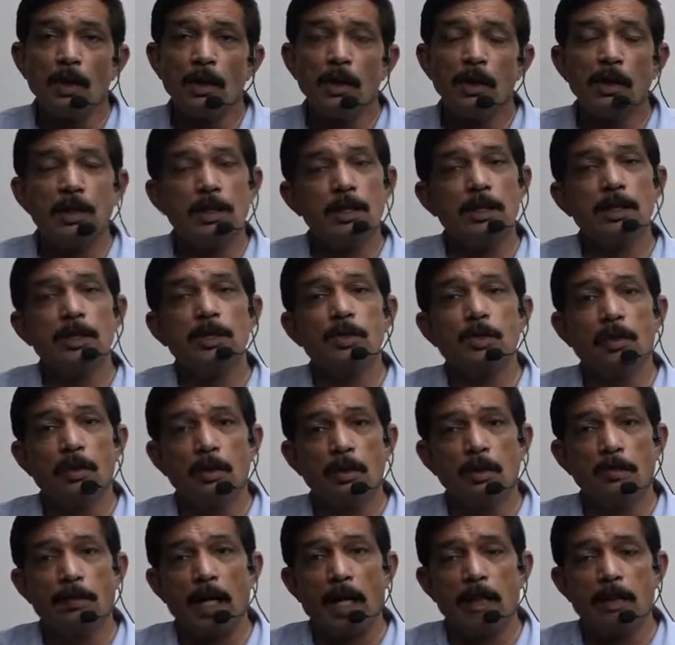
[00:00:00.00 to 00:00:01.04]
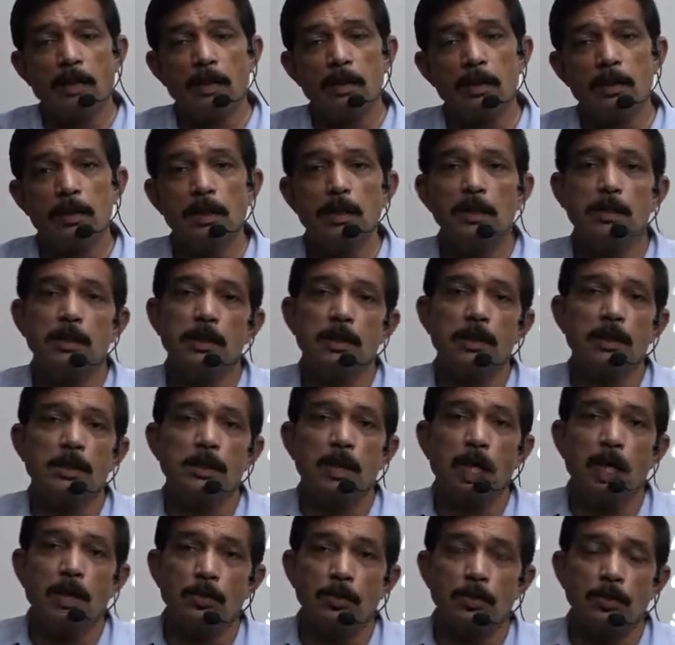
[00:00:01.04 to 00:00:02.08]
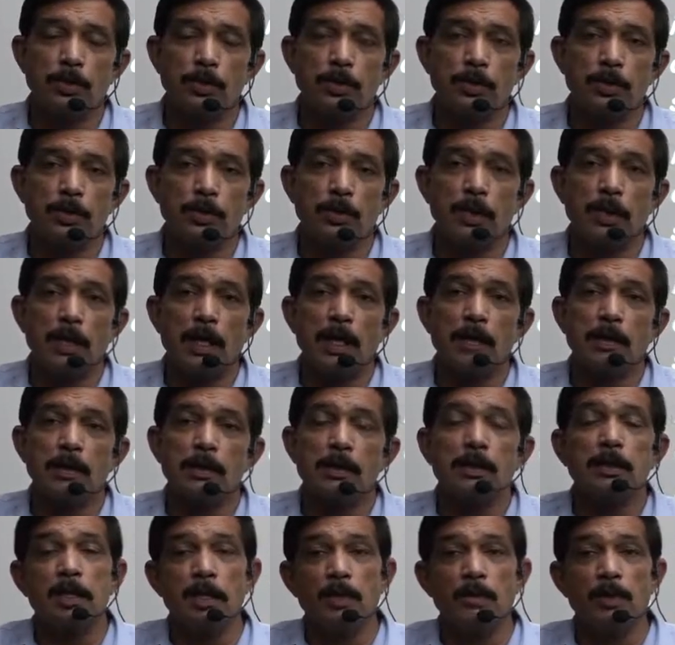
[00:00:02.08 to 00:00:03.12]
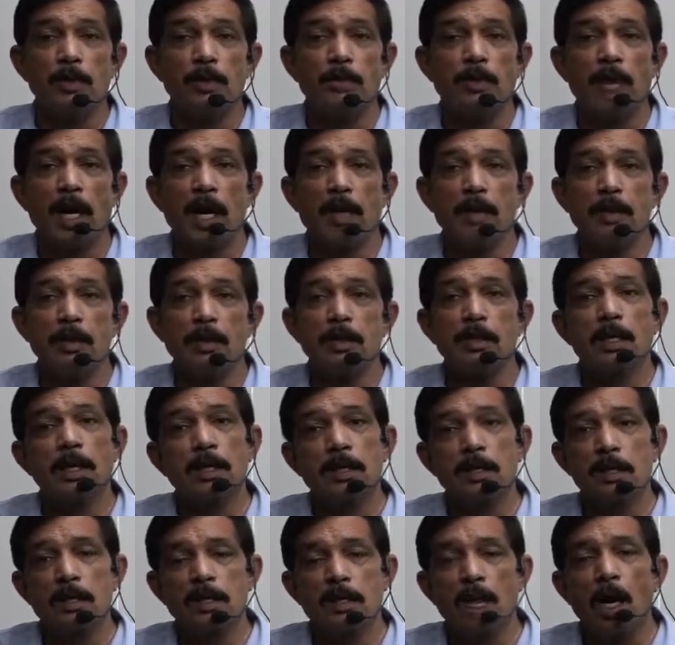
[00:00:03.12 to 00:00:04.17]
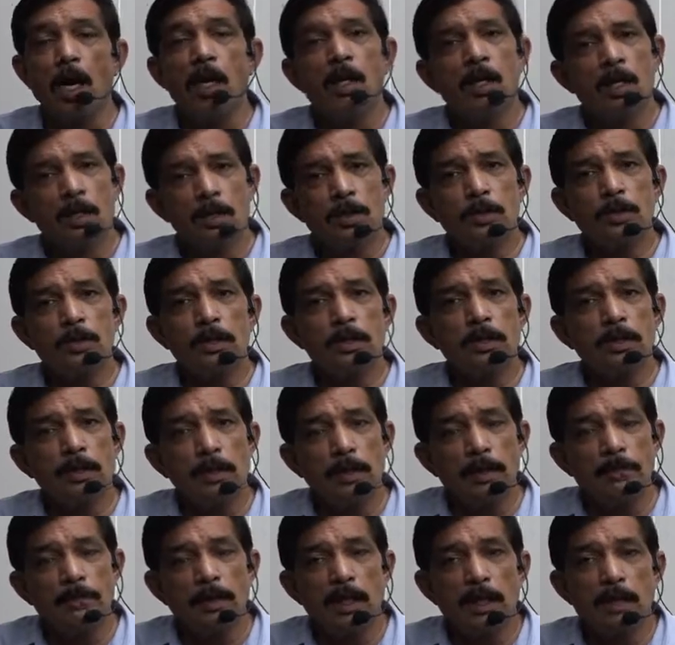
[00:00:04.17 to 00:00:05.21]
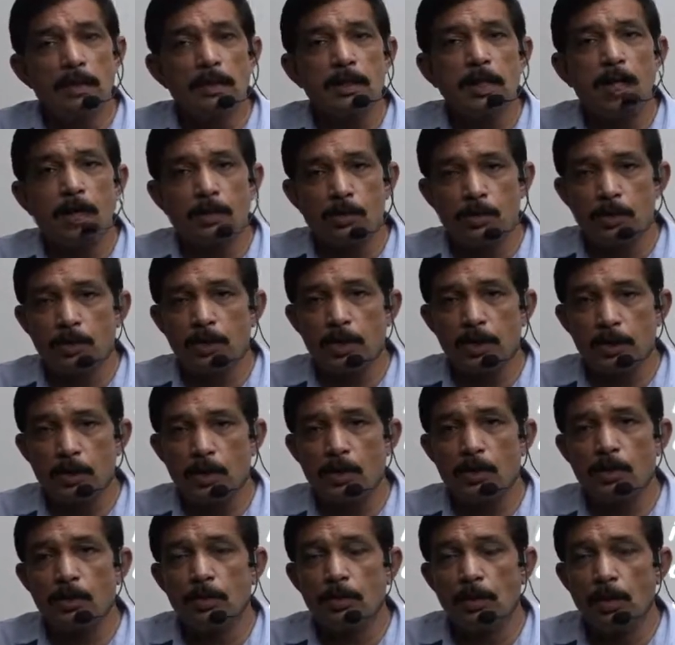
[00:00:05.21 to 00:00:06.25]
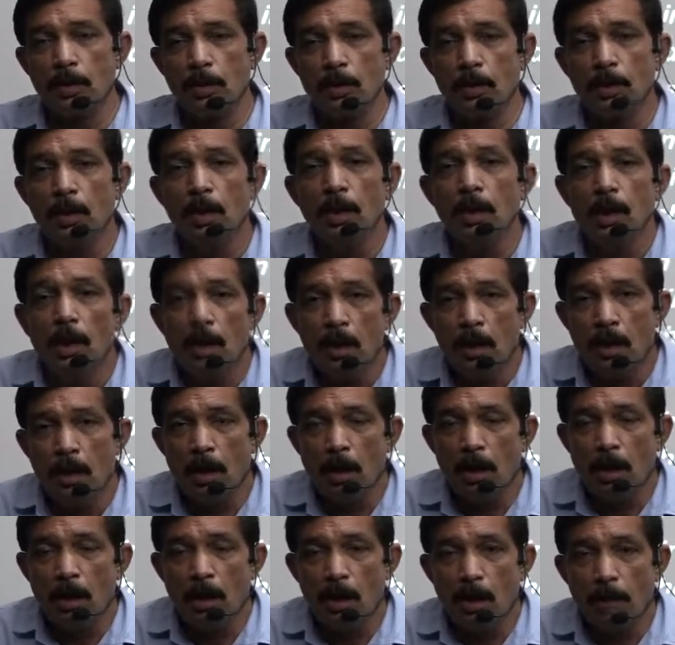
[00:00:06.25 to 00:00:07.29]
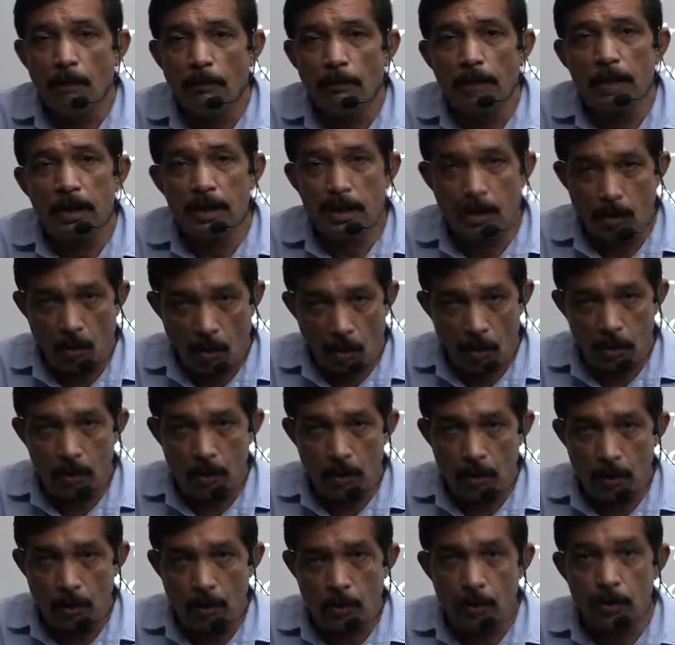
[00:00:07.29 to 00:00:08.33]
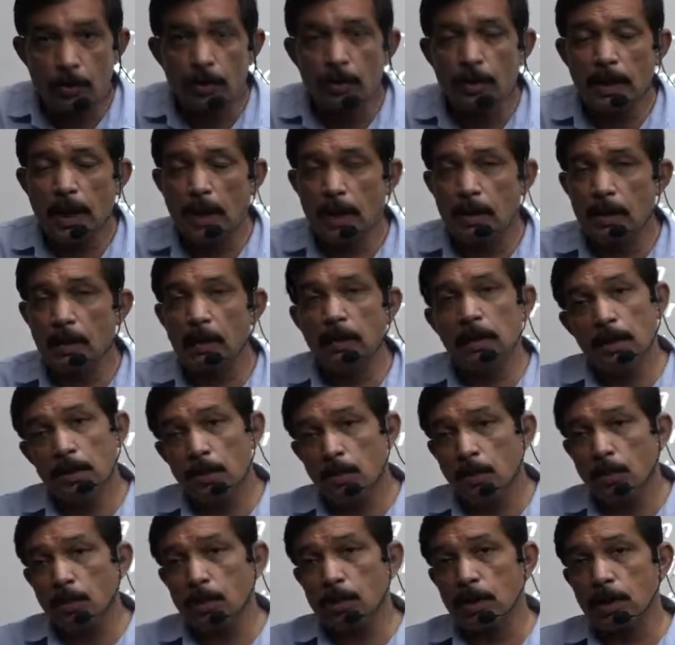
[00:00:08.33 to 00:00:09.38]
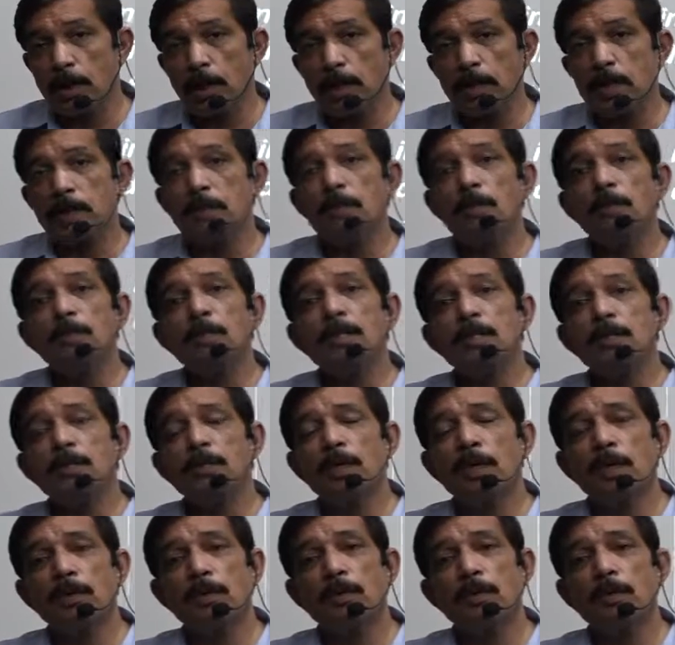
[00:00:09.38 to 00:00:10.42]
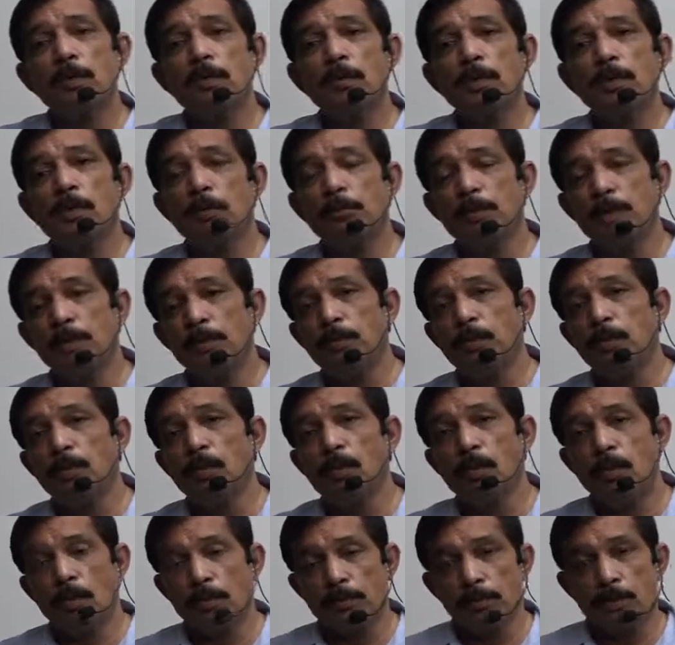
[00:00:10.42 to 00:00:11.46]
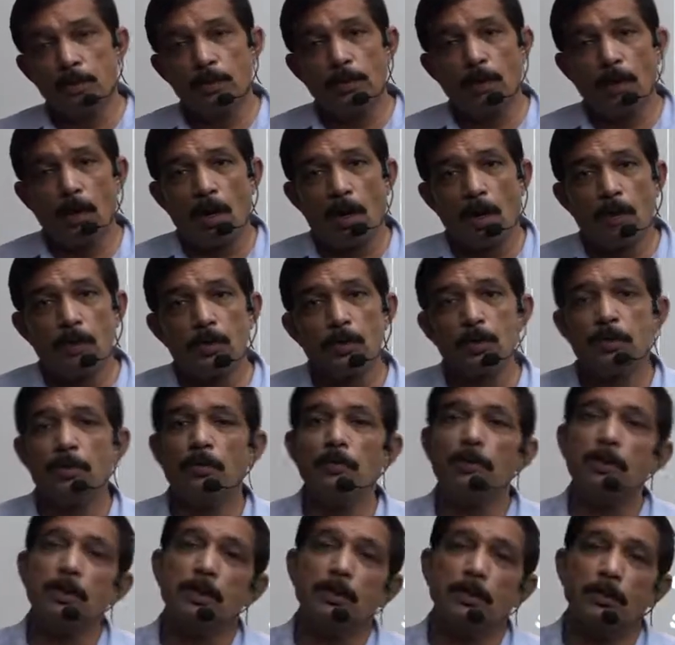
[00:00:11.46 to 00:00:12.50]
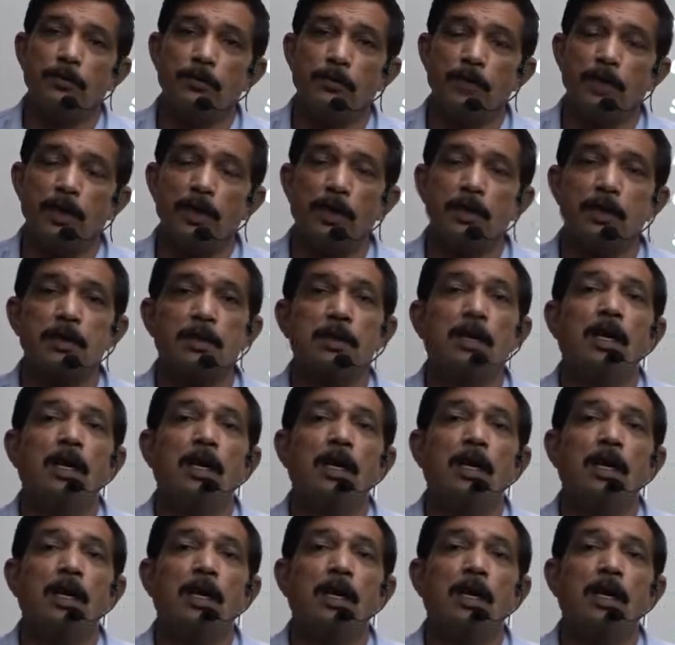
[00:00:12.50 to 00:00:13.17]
they teach all the manners, they teach how to socialize, table manners, etc. So the same things have to be taught to the pet also, so that they socialize, they mix very well with the people who come to your house, with your friends,